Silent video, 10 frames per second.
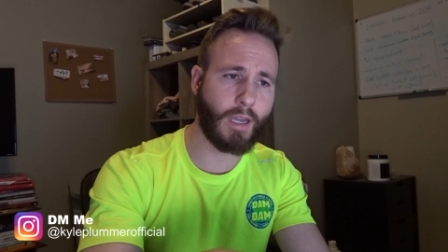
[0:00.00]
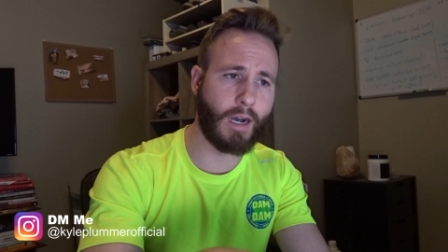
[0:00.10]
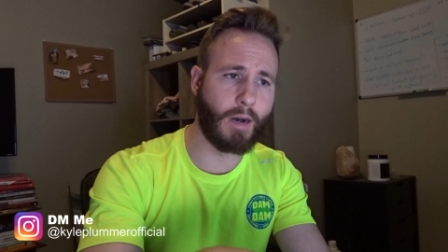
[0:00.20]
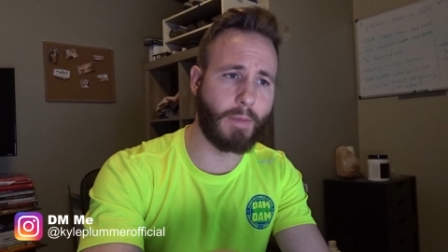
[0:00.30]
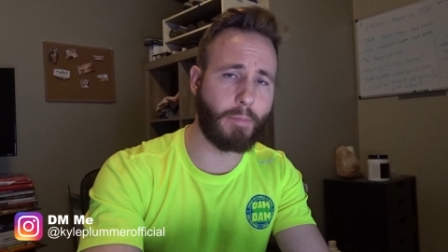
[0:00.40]

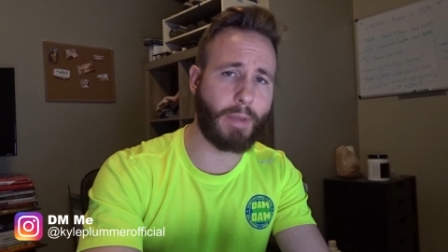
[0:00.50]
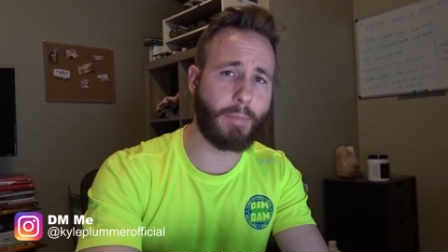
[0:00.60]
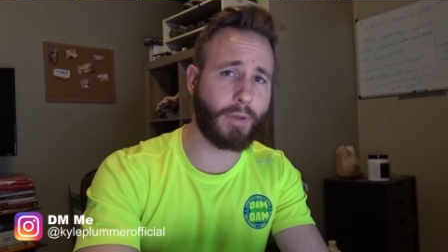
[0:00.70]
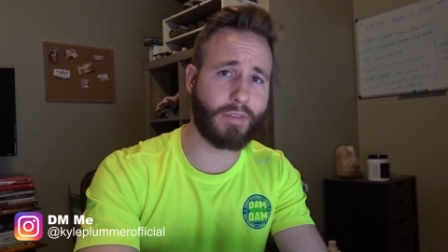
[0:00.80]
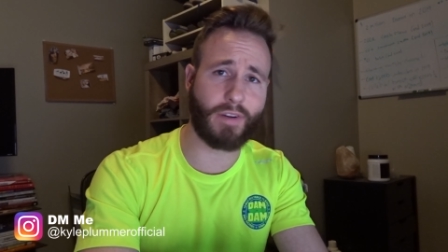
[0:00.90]
and
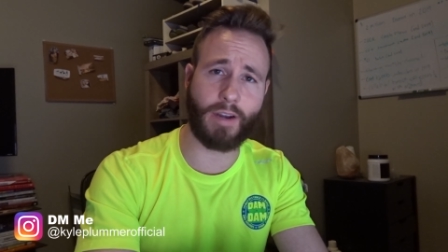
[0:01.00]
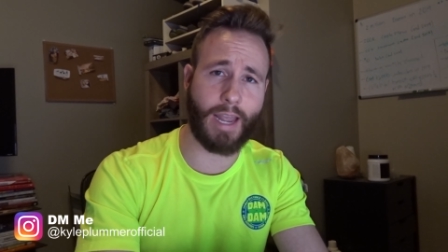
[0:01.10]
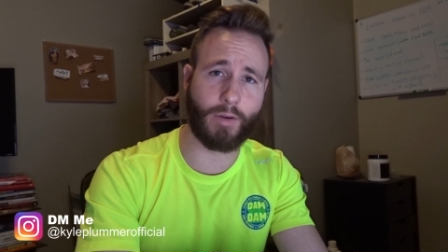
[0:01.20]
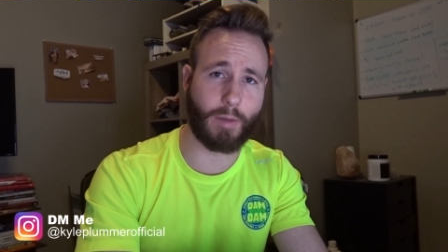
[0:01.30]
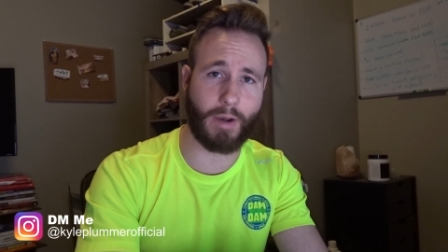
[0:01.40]
people get very
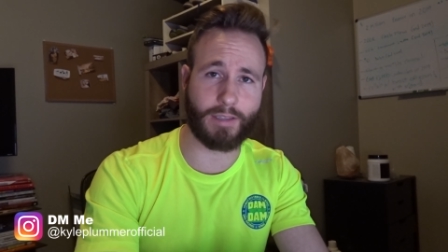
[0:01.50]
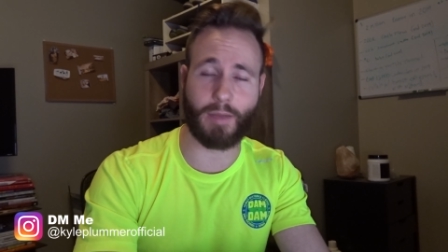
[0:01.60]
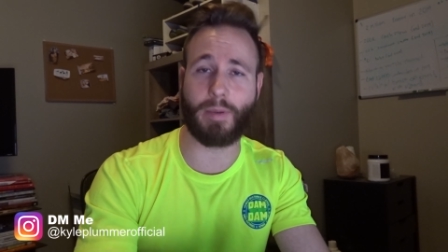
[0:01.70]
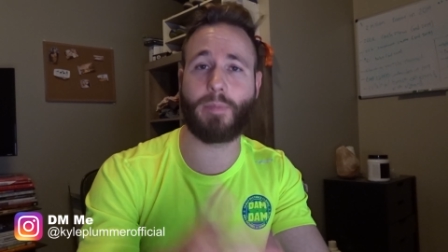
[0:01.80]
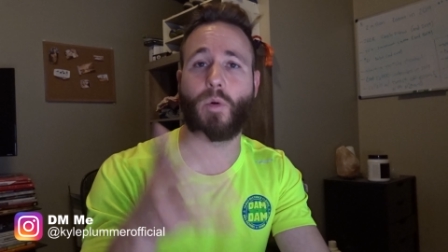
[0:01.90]
angry about
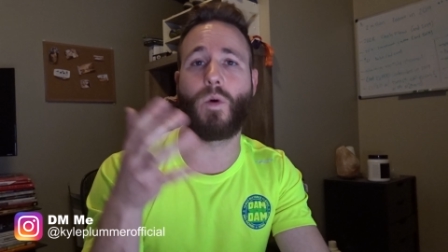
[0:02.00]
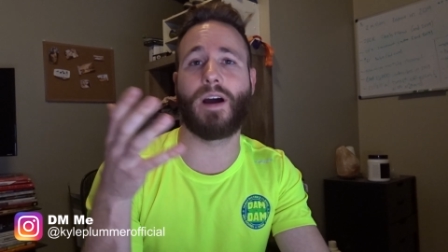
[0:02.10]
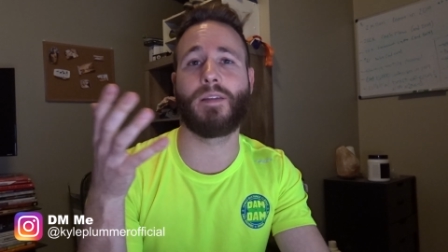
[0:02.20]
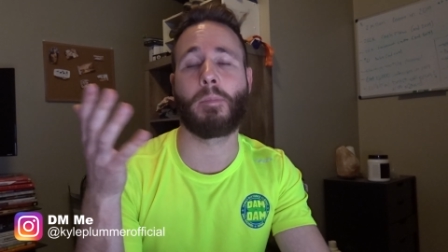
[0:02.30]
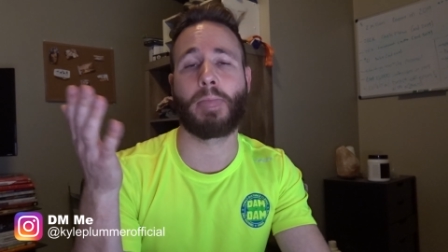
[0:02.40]
that. People
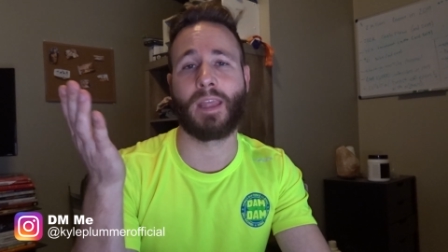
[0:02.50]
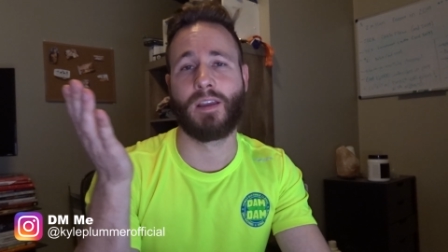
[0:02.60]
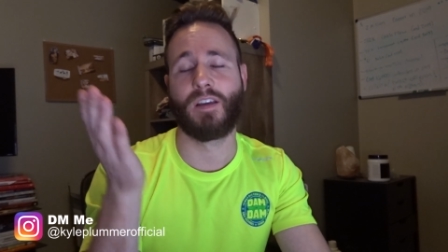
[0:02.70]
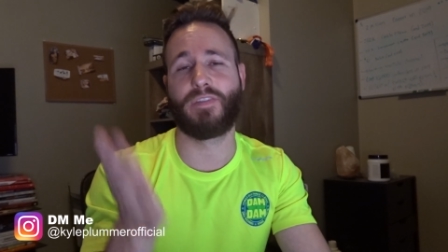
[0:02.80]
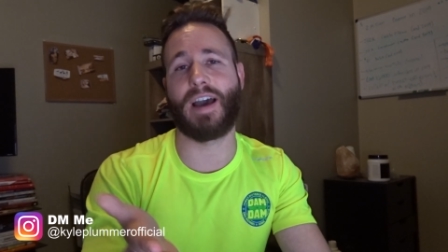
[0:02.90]
want
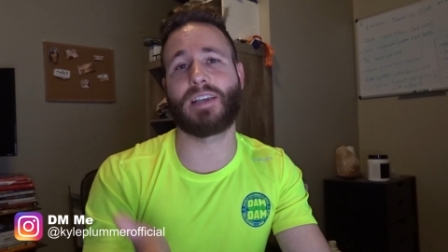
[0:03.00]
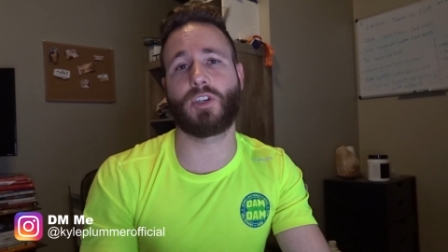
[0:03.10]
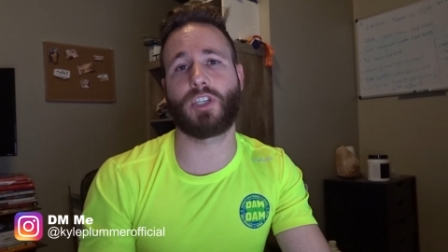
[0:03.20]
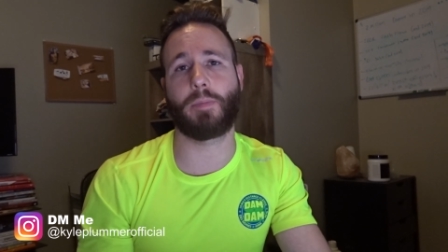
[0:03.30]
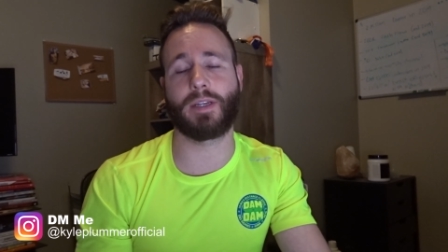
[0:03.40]

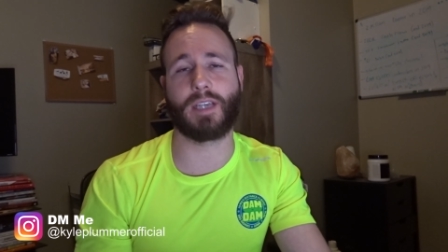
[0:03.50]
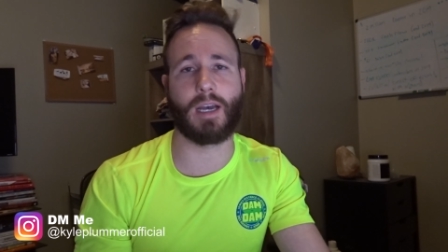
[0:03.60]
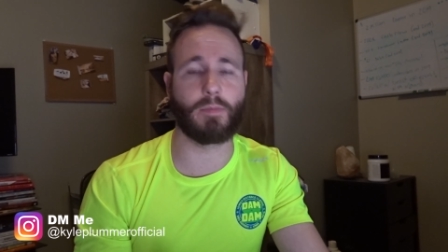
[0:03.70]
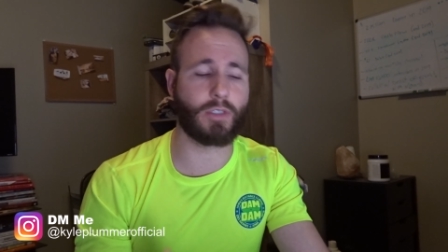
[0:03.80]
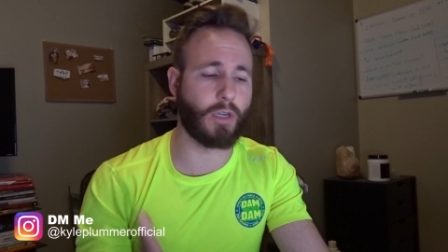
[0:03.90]
faster shipping
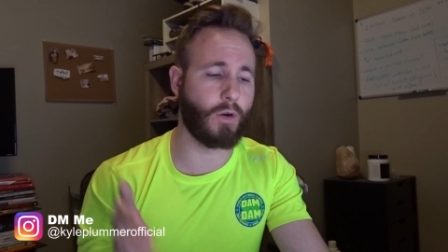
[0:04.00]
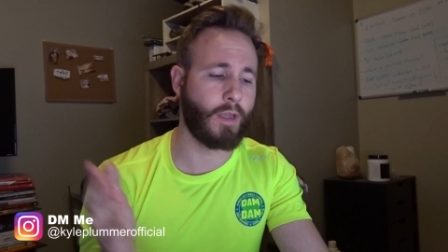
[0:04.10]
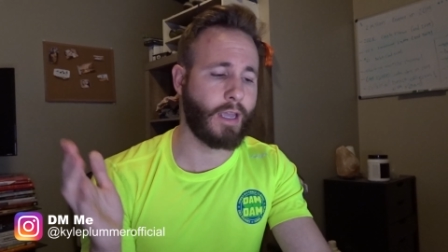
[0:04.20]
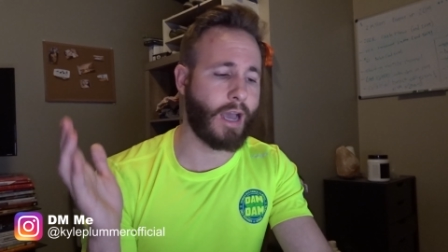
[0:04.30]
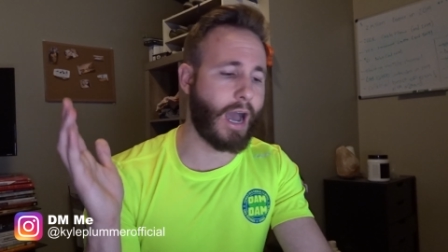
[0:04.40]
times,
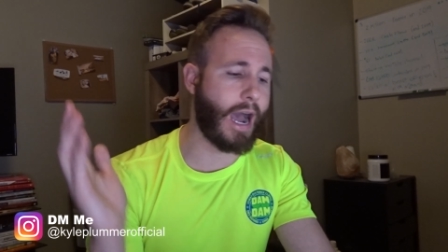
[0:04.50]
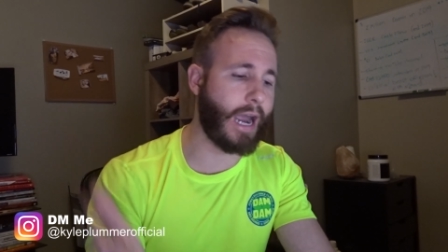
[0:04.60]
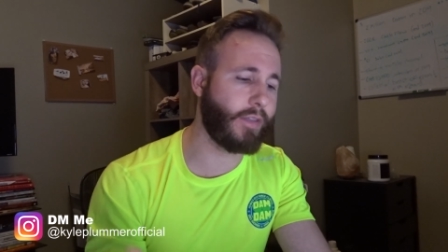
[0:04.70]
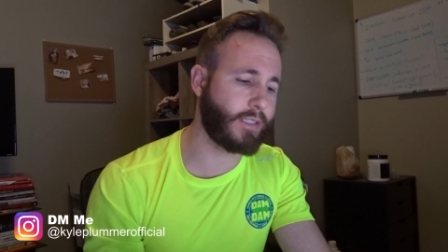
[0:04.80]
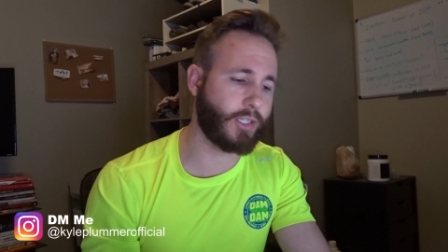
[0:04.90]
so I
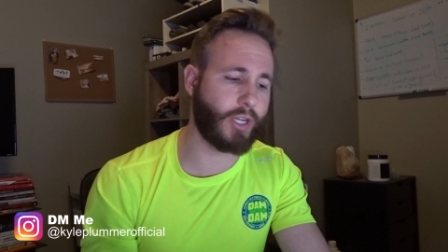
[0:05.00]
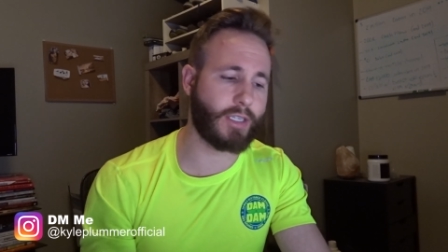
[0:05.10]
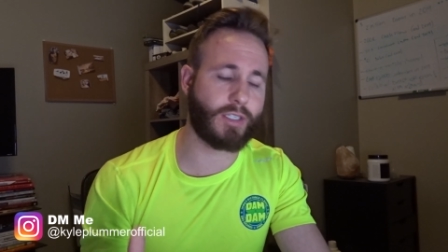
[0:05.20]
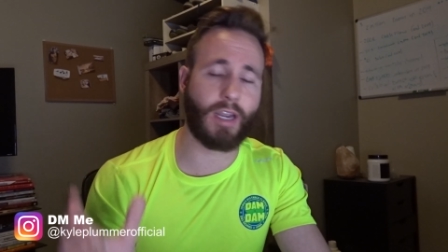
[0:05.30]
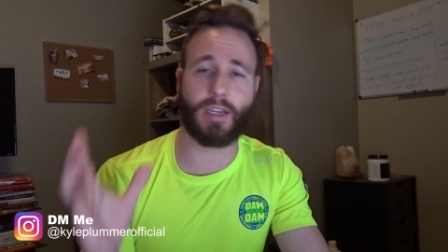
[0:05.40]
highly
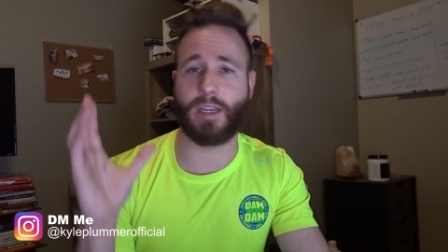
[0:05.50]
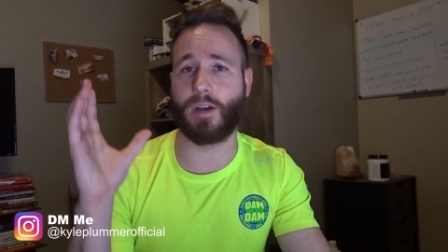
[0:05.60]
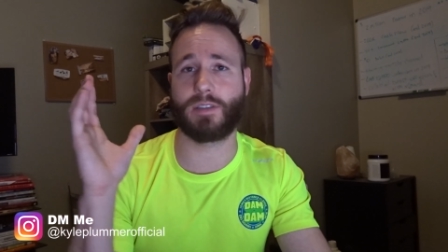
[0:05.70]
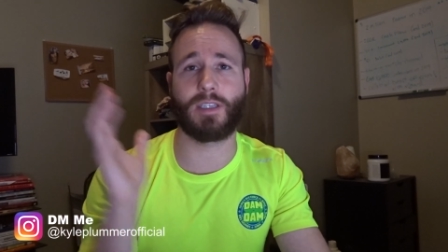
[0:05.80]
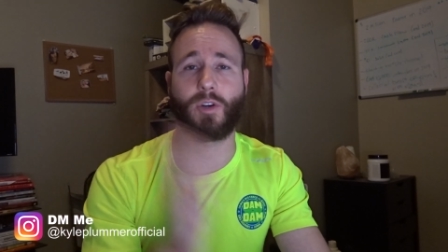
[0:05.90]
suggest checking
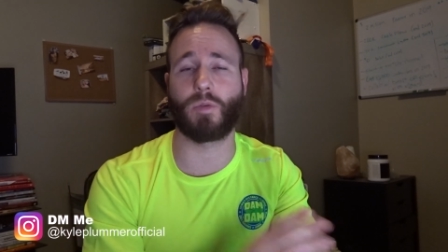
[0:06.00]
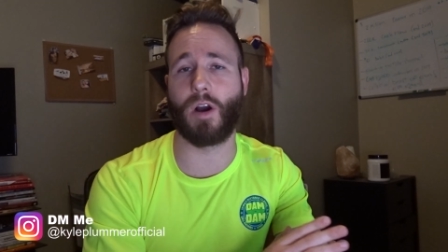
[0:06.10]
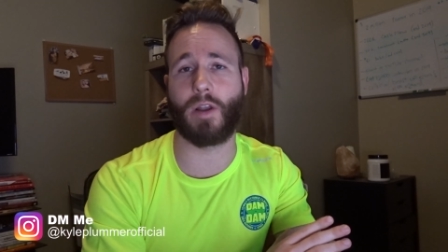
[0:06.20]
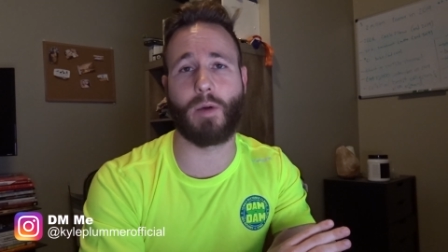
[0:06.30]
out Silk Road.